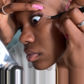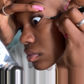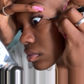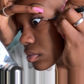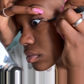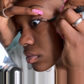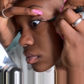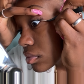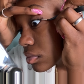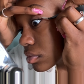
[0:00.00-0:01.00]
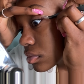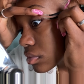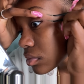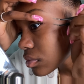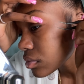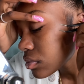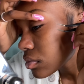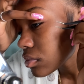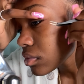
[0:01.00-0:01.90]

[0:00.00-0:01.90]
[no speech]